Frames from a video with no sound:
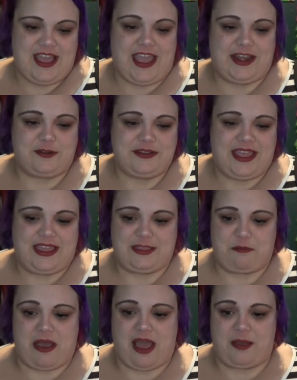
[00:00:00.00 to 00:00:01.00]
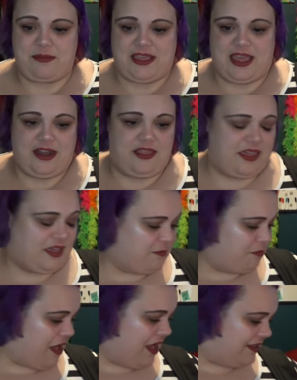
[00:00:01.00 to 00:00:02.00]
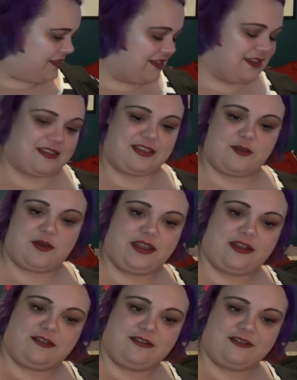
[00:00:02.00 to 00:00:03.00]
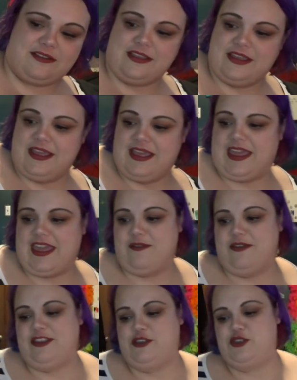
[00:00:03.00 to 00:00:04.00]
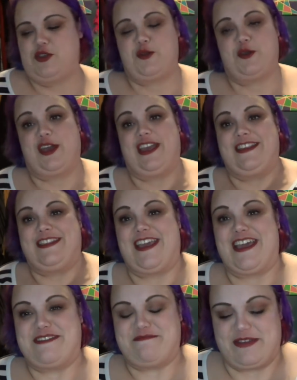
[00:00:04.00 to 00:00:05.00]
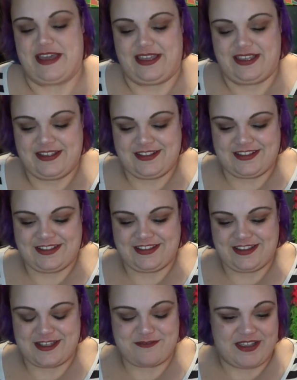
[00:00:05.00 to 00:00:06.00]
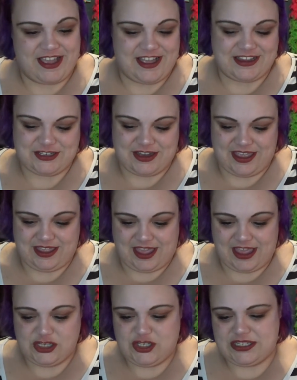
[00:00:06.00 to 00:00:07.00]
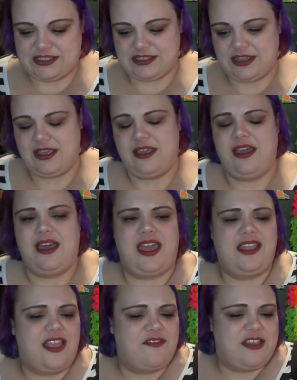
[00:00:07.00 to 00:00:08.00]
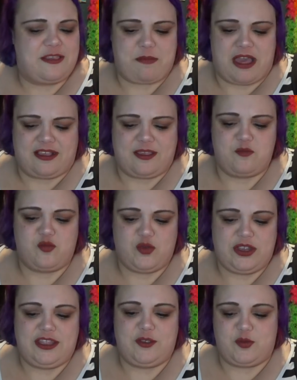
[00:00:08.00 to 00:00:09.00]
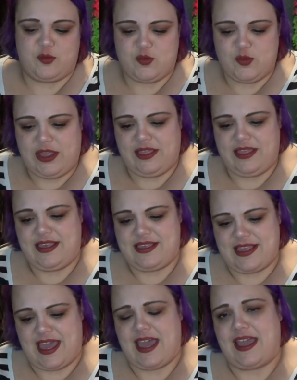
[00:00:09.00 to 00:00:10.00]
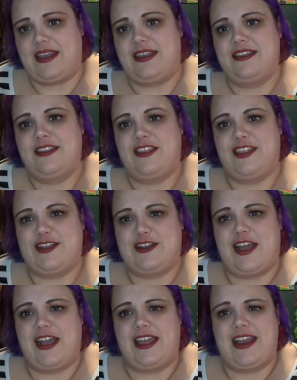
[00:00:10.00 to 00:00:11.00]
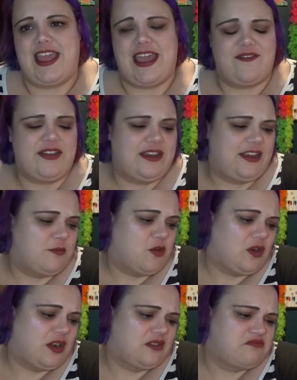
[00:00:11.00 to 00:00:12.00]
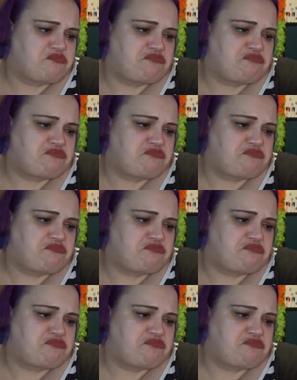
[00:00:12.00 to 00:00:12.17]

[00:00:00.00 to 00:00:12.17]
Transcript: I don't take the pops out of the boxes, so I don't can't really show you guys that. But oh my gosh, I, I just I love this box. I'm really, really sad that they're not gonna have it anymore.